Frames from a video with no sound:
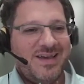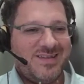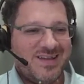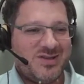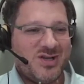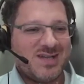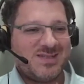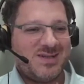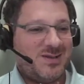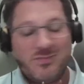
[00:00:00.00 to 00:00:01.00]
It
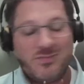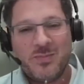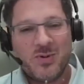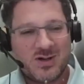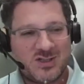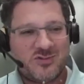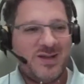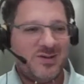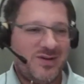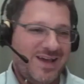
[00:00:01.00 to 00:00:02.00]
adjusted, the people are
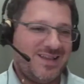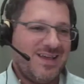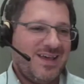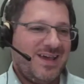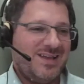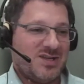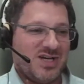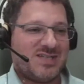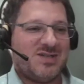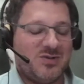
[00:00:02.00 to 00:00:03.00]
trained on it. It
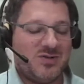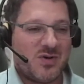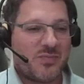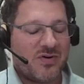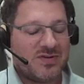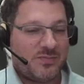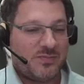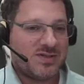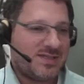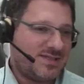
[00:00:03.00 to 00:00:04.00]
adjusted to their
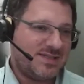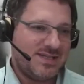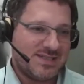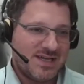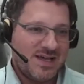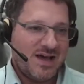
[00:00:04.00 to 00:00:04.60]
processes.